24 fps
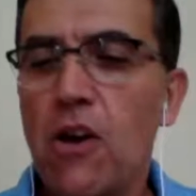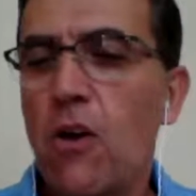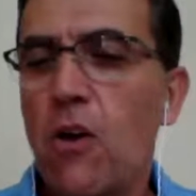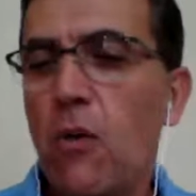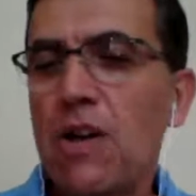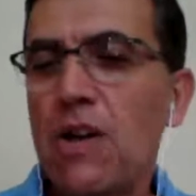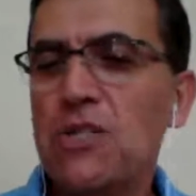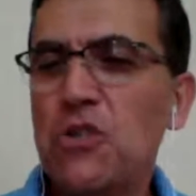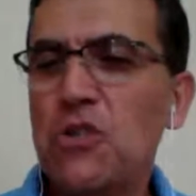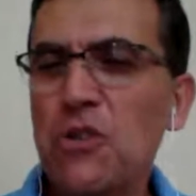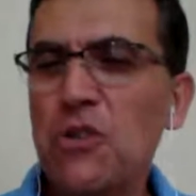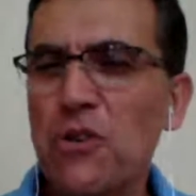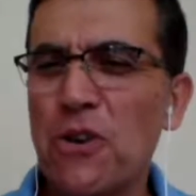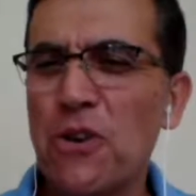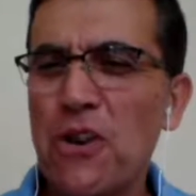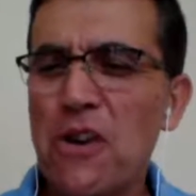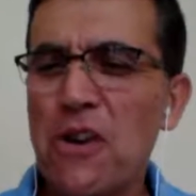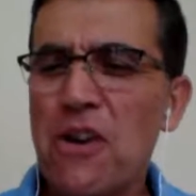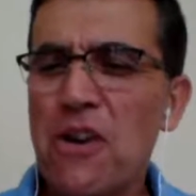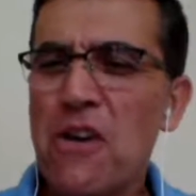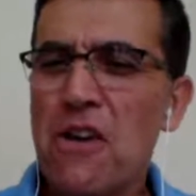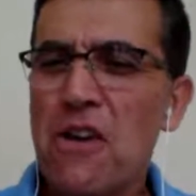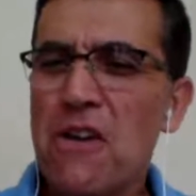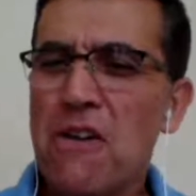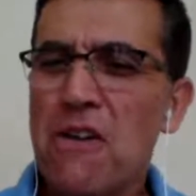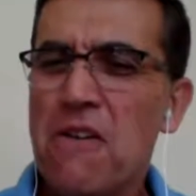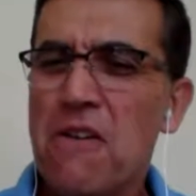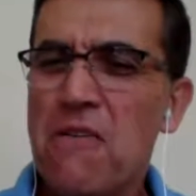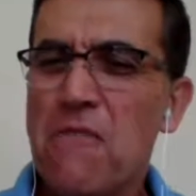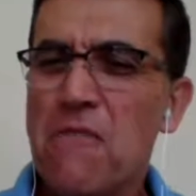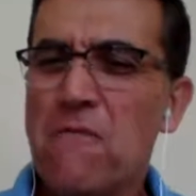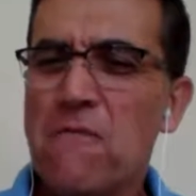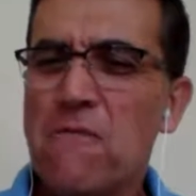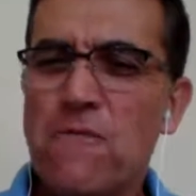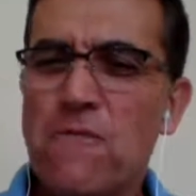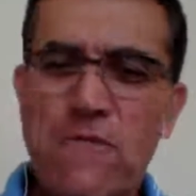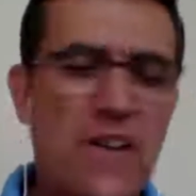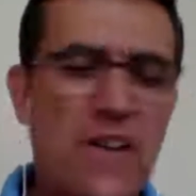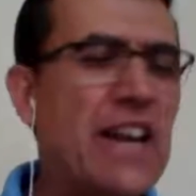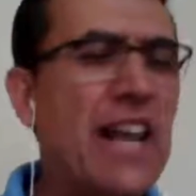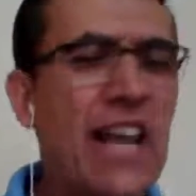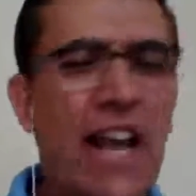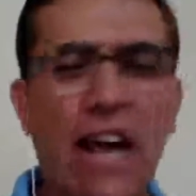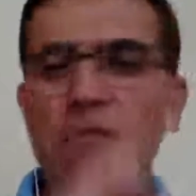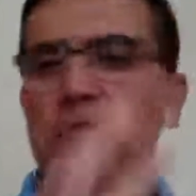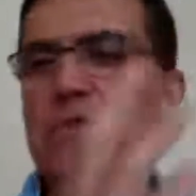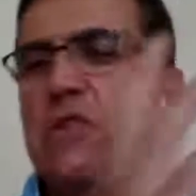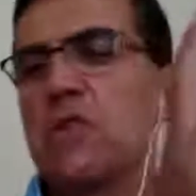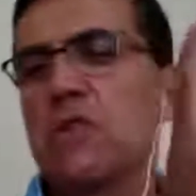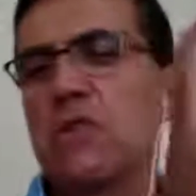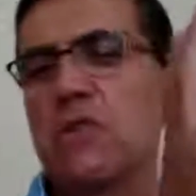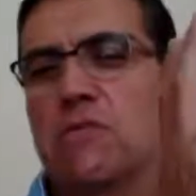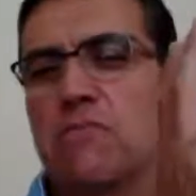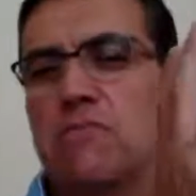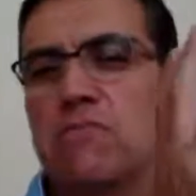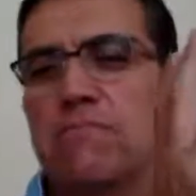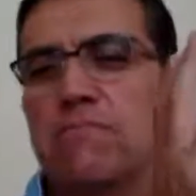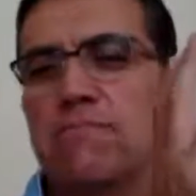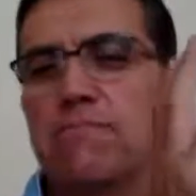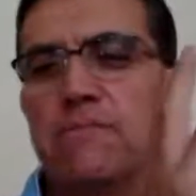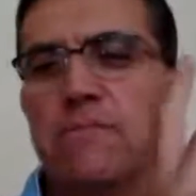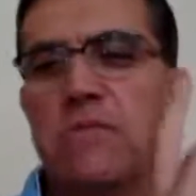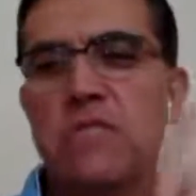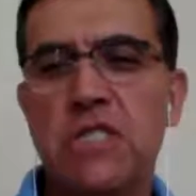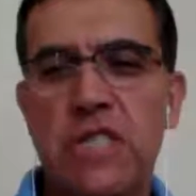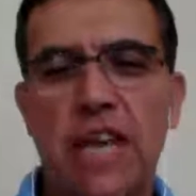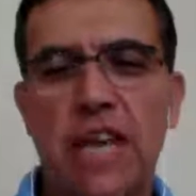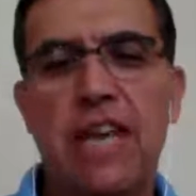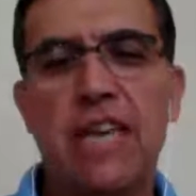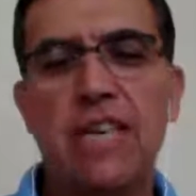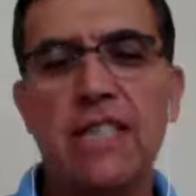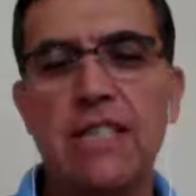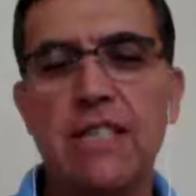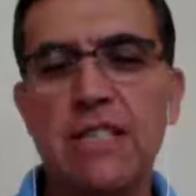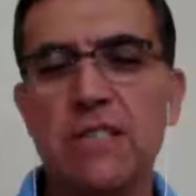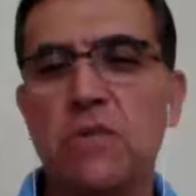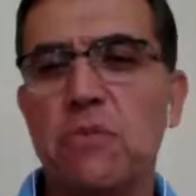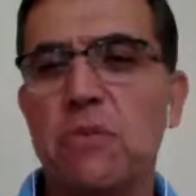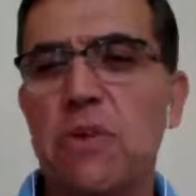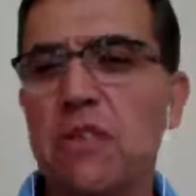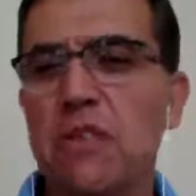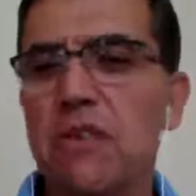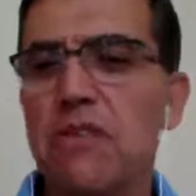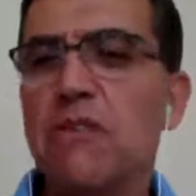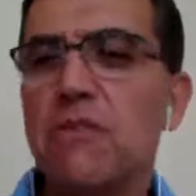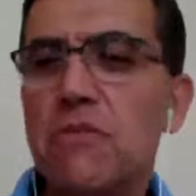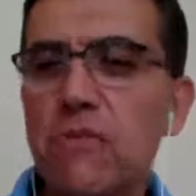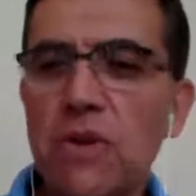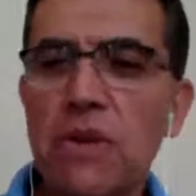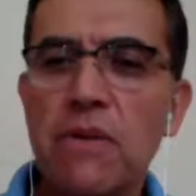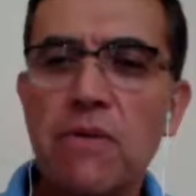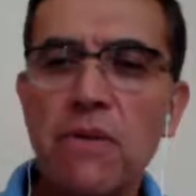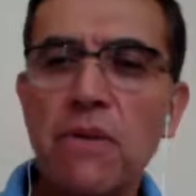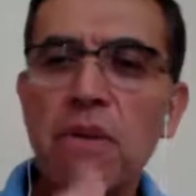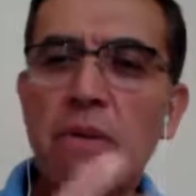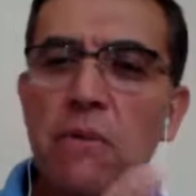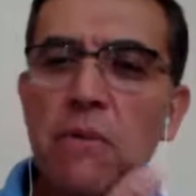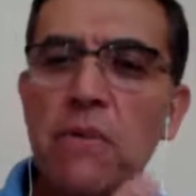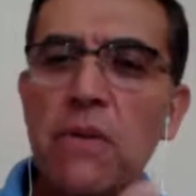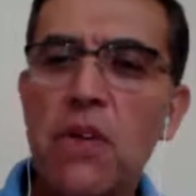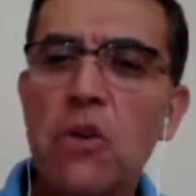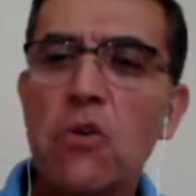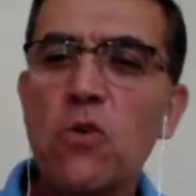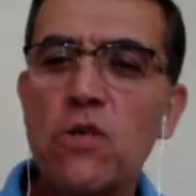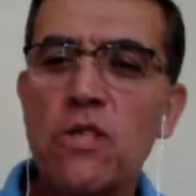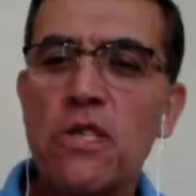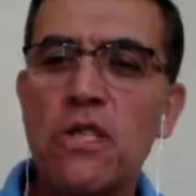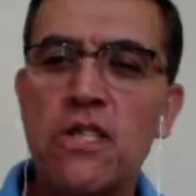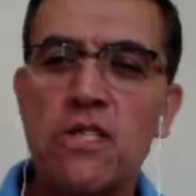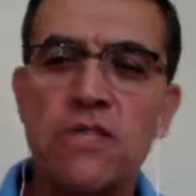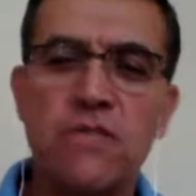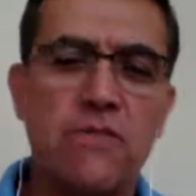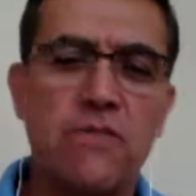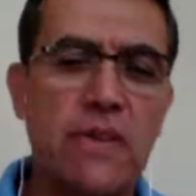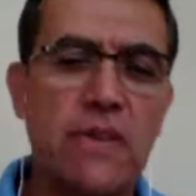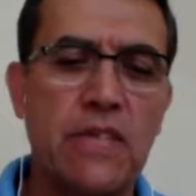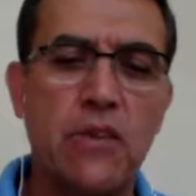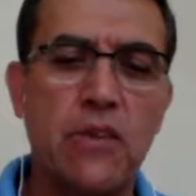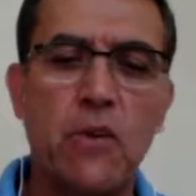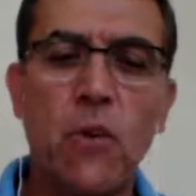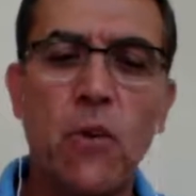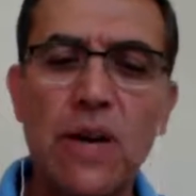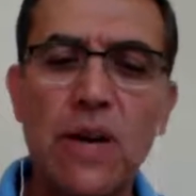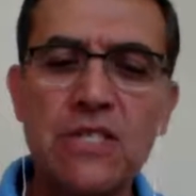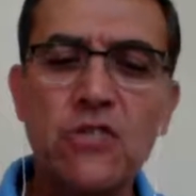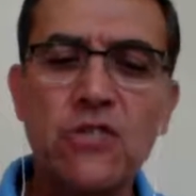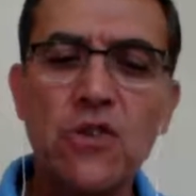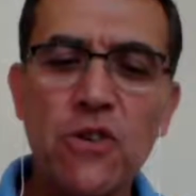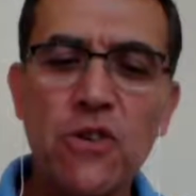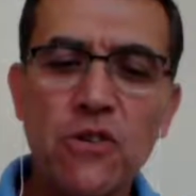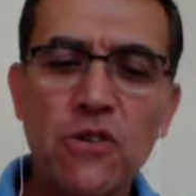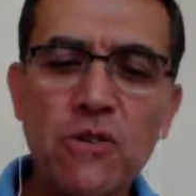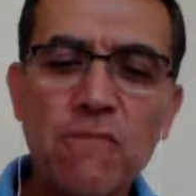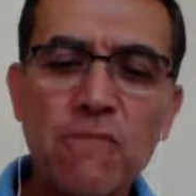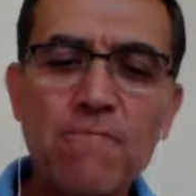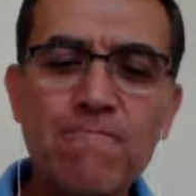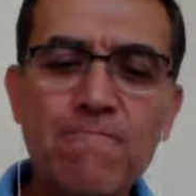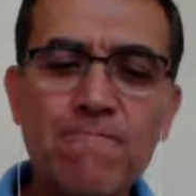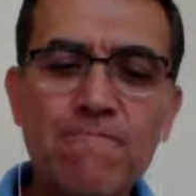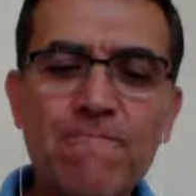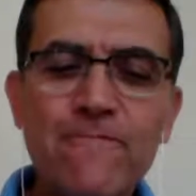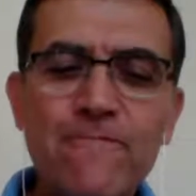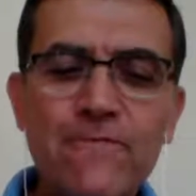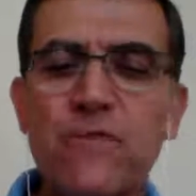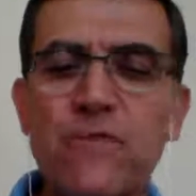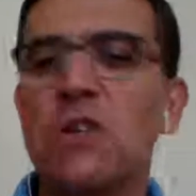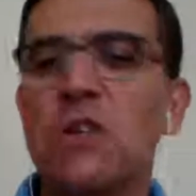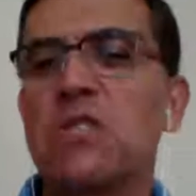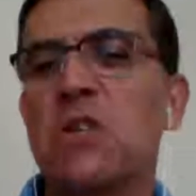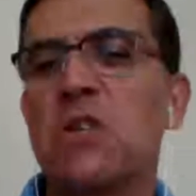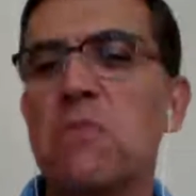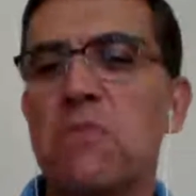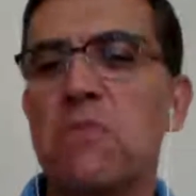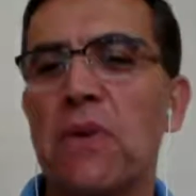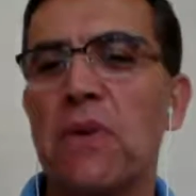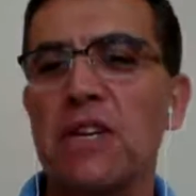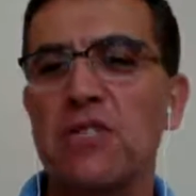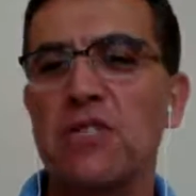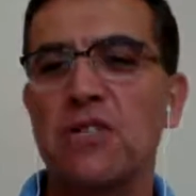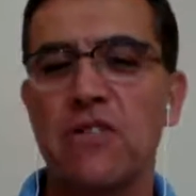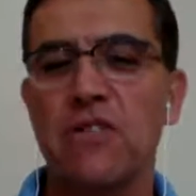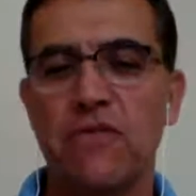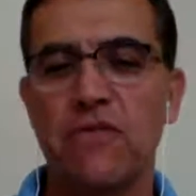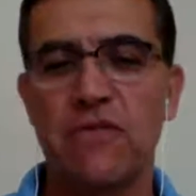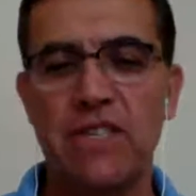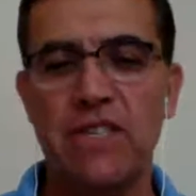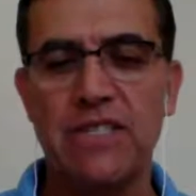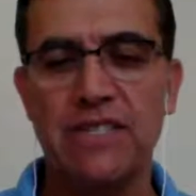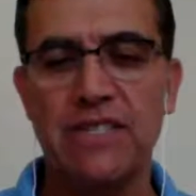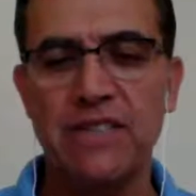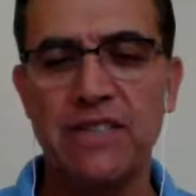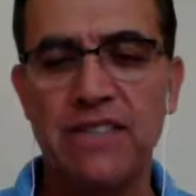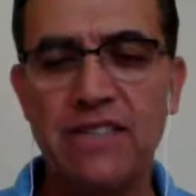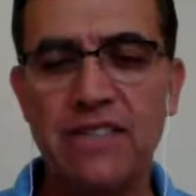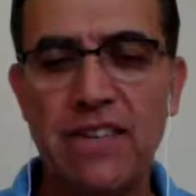What's your feeling after checking this video, reviewing this video? What's your first impression of it?